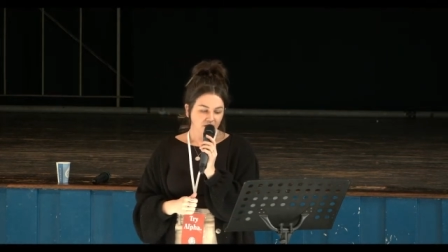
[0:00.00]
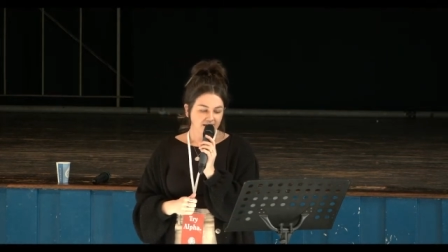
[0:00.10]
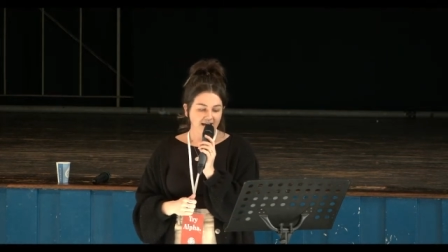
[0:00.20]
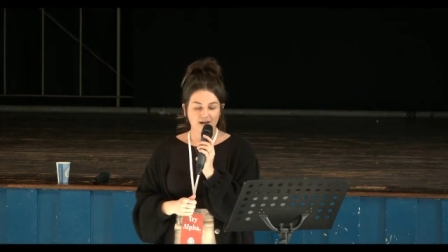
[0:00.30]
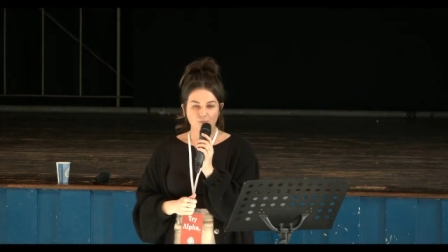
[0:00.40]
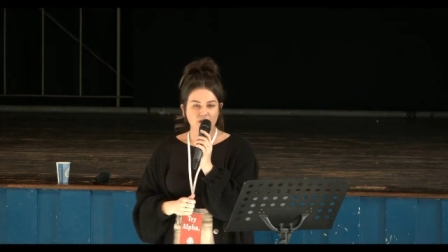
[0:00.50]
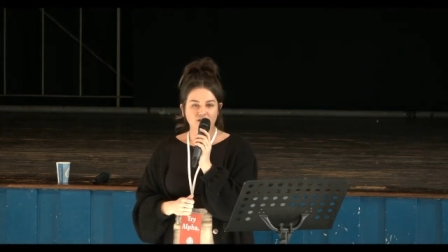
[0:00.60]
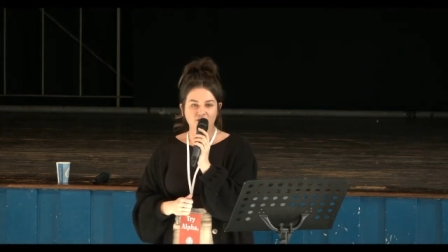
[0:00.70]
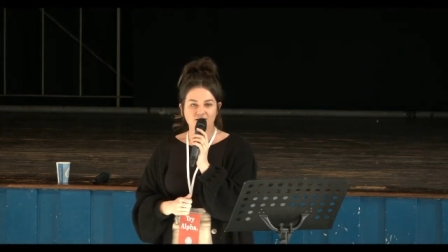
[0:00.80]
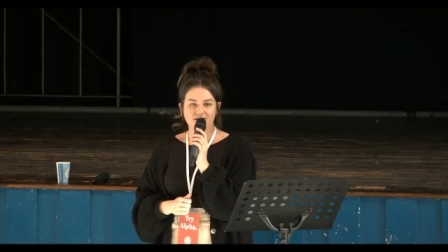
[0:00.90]
yeah, we
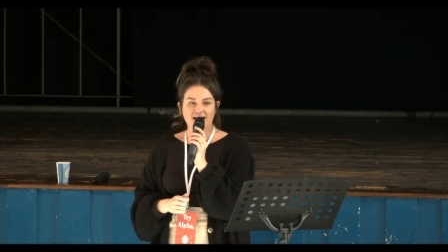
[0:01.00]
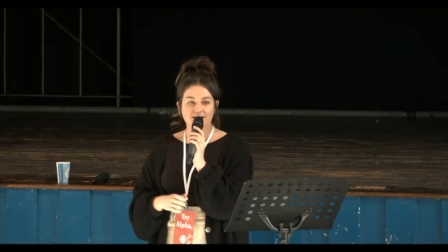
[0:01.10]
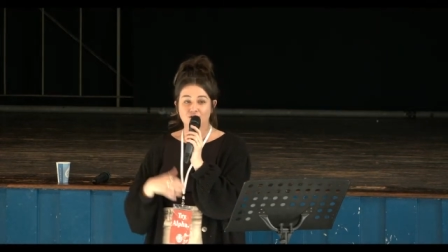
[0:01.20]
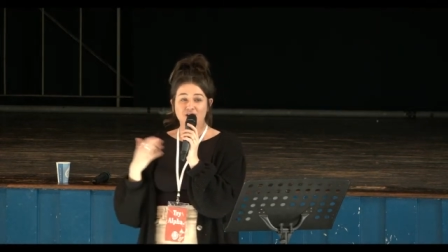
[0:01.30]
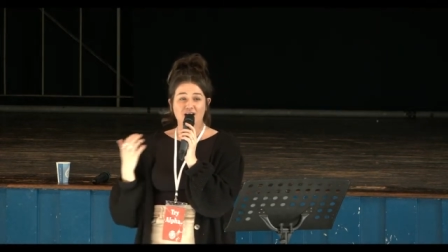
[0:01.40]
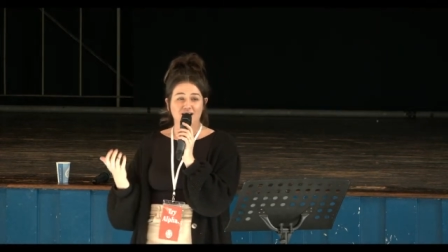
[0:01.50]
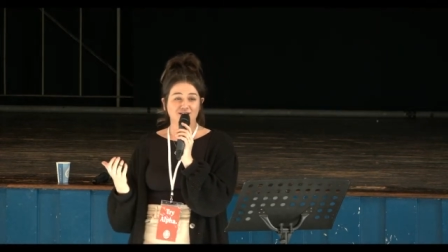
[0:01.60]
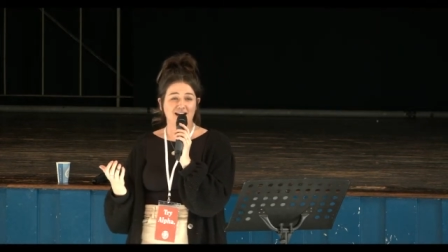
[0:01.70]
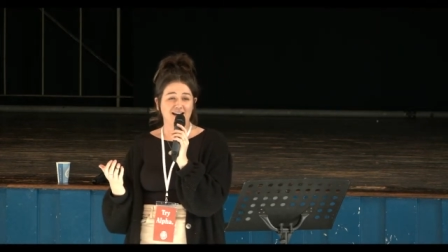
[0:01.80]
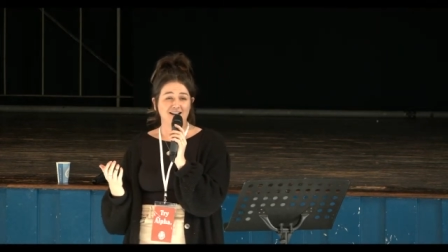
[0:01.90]
just as a church
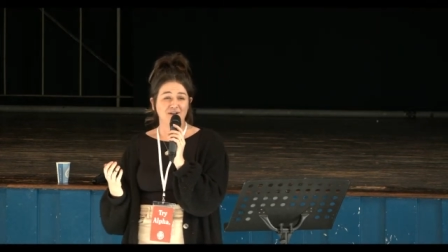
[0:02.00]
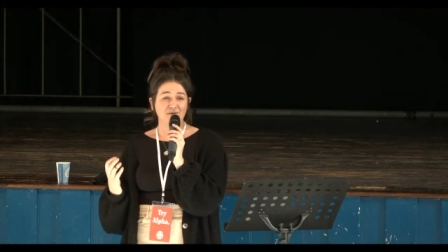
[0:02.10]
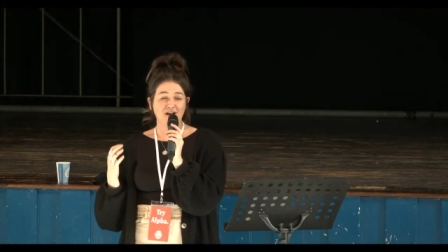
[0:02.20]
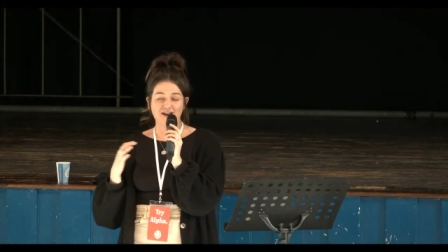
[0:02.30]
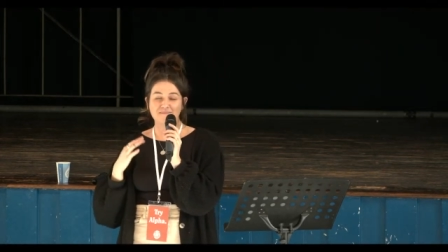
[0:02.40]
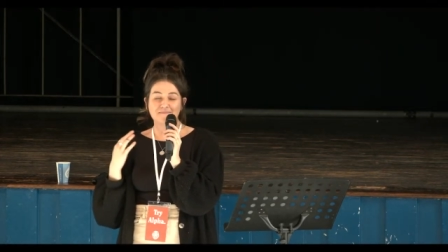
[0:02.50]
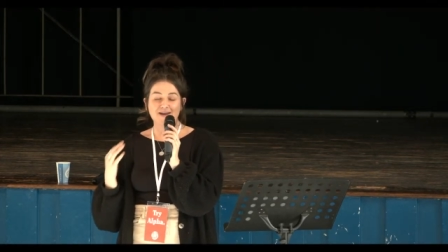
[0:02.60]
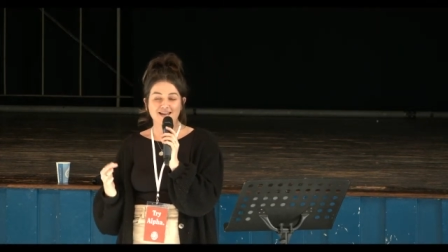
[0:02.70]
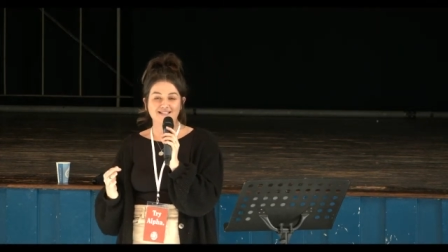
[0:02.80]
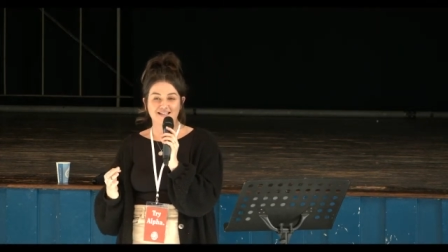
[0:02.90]
had a, an
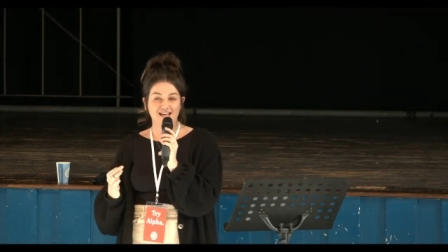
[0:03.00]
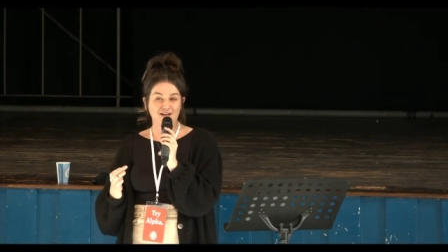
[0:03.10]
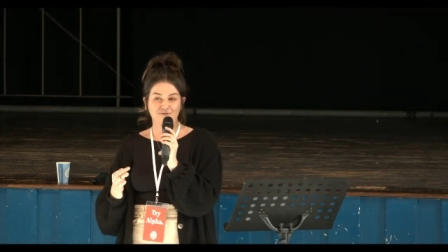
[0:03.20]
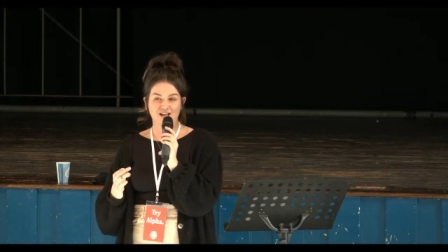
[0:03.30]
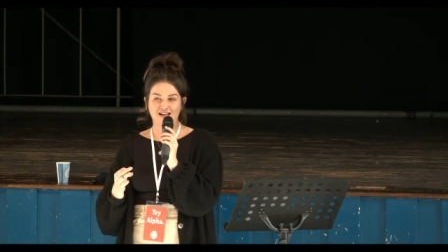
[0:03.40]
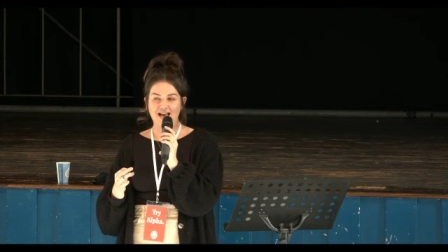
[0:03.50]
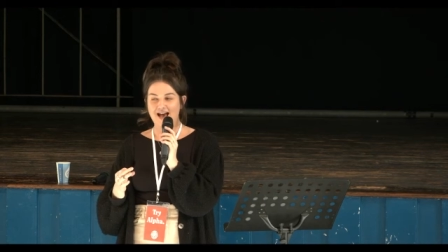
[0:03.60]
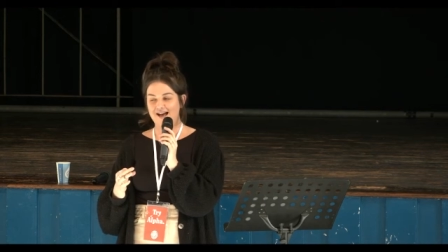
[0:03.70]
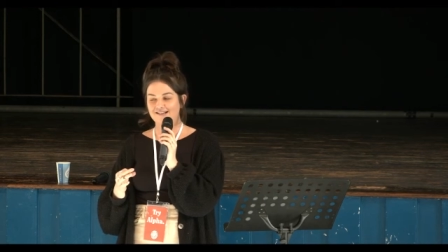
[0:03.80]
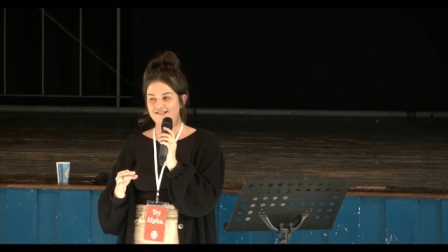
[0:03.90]
amazing evening
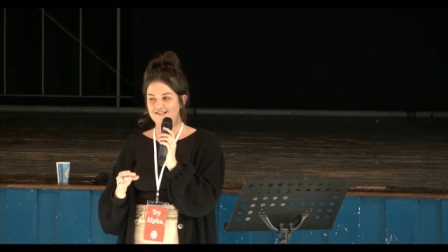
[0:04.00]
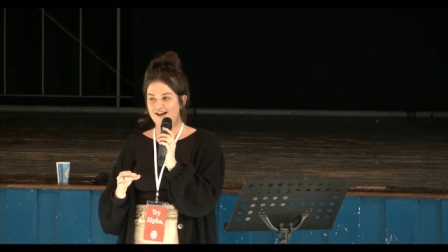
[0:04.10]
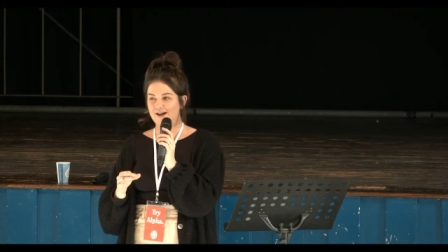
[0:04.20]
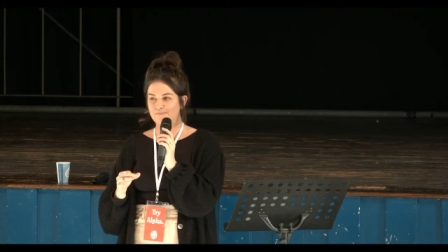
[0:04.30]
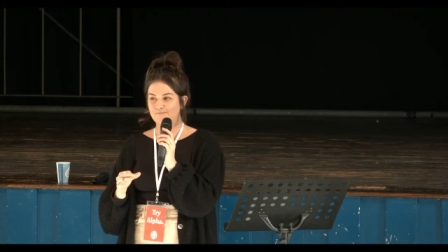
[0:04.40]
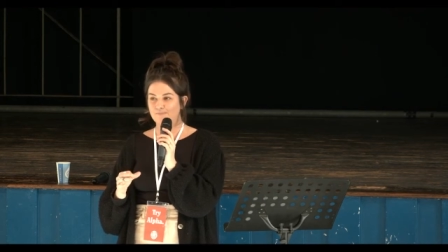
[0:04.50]
and um,